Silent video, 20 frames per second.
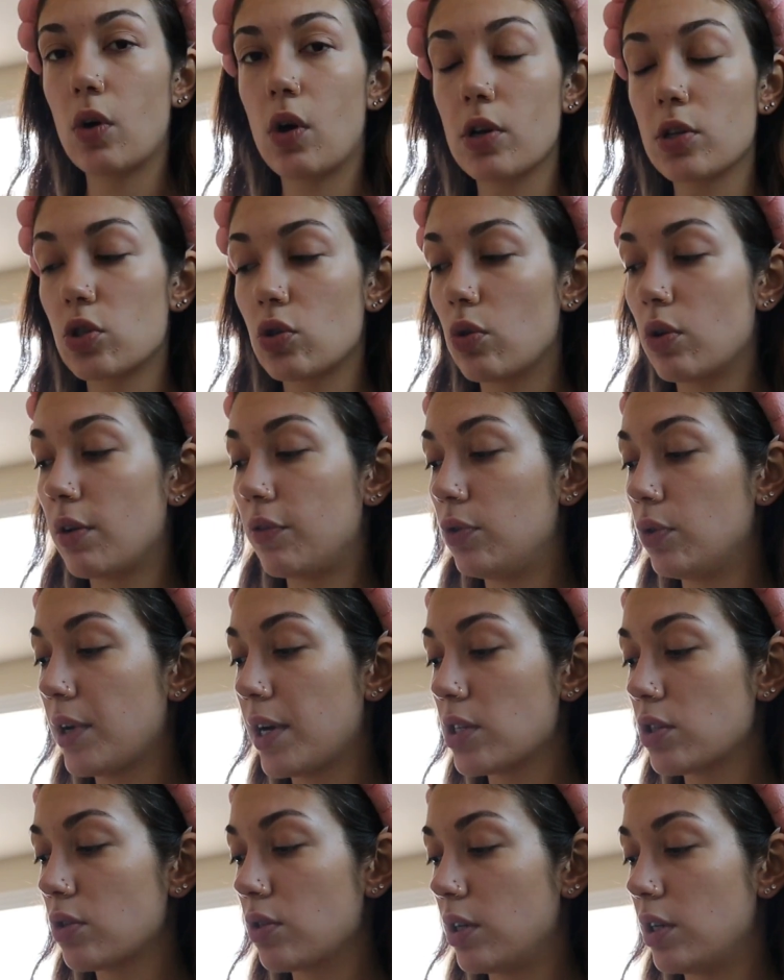Also, if you
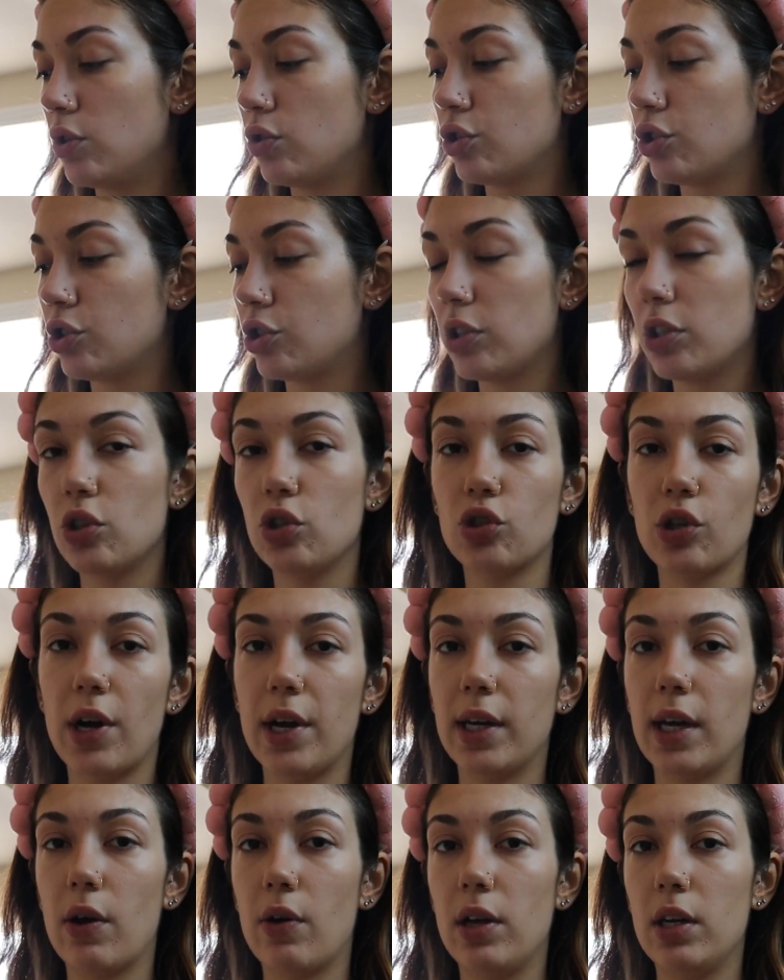guys are interested in
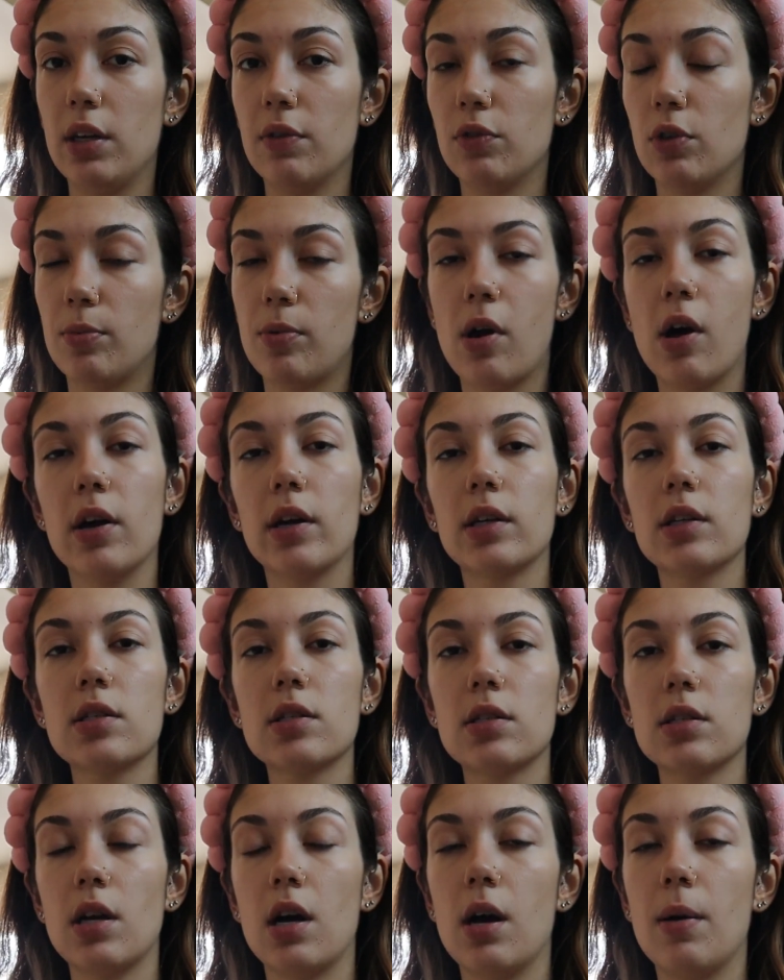trying out any of their
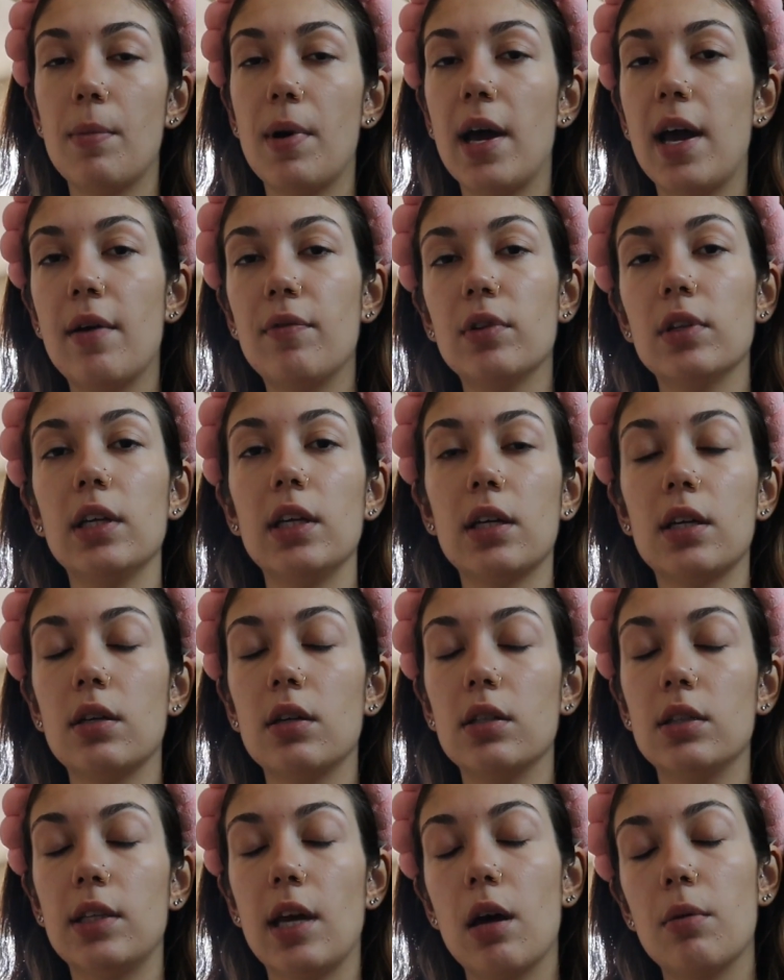products, um, I have a link
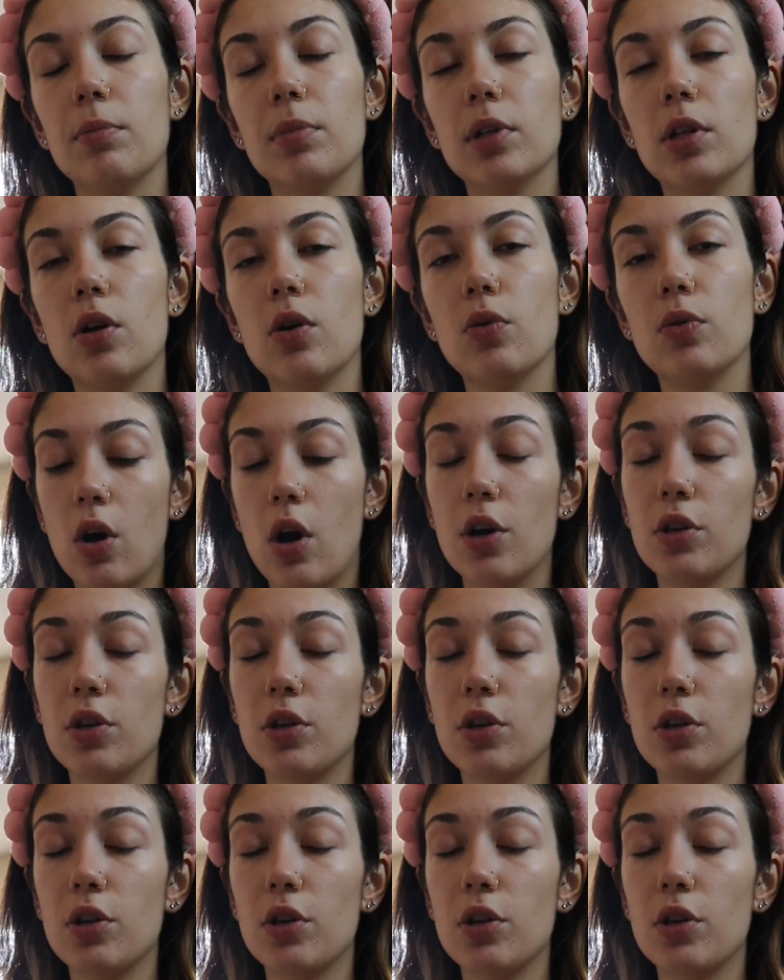down below.